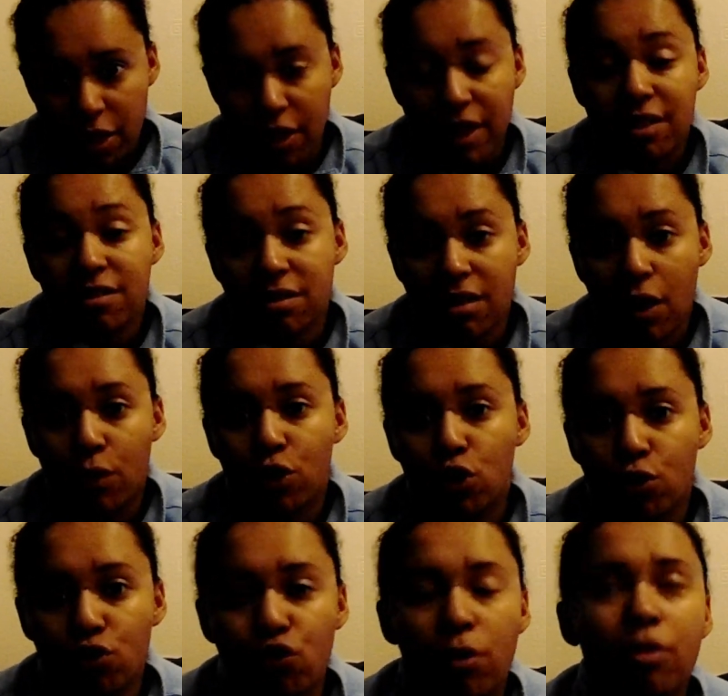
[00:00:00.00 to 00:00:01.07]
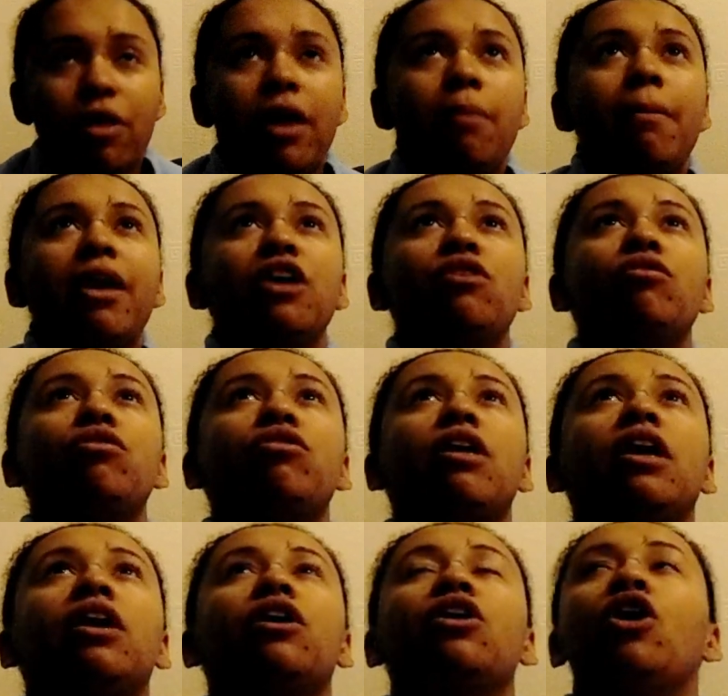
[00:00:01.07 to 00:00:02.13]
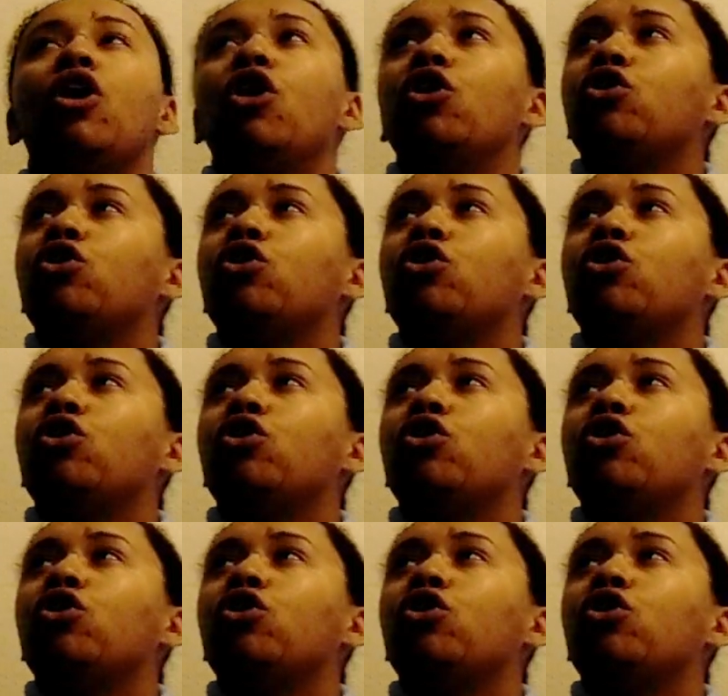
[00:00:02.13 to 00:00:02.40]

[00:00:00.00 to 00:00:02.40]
They sell you a dream. They make you think